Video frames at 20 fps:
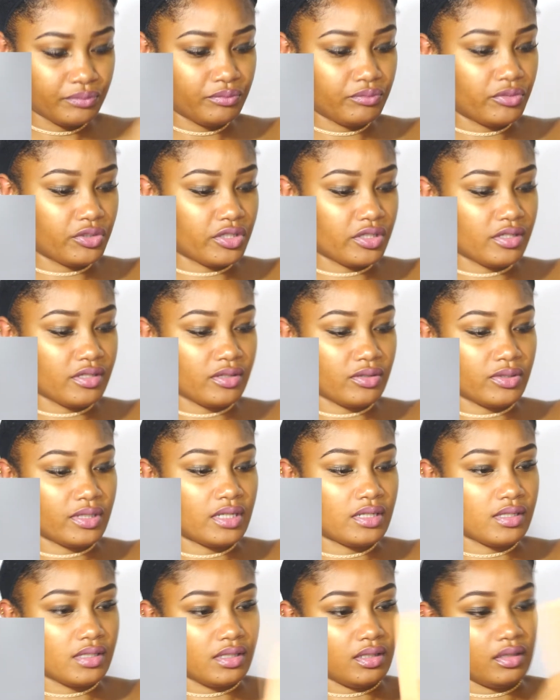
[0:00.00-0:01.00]
brush this out
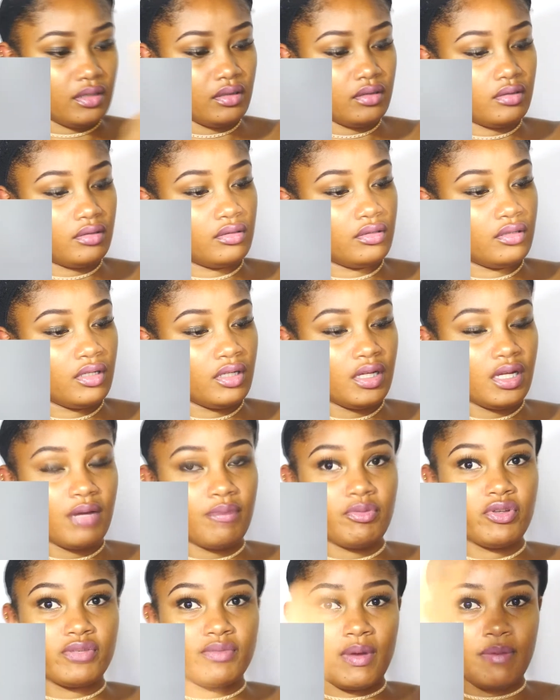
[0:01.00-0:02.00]
and see
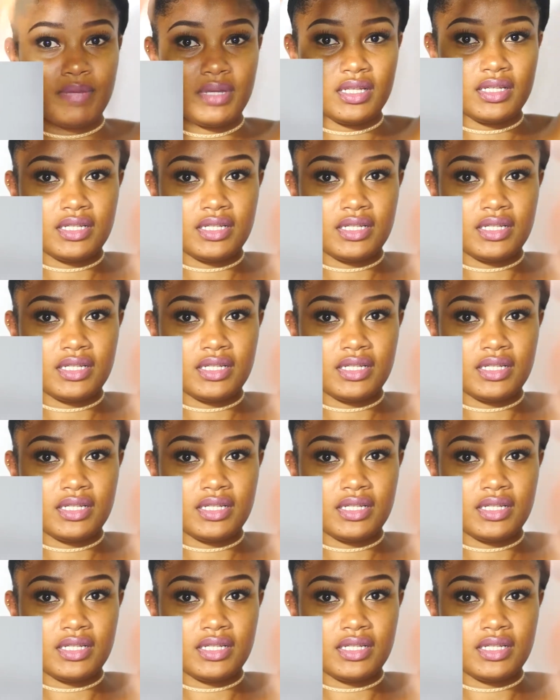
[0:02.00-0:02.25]
use my big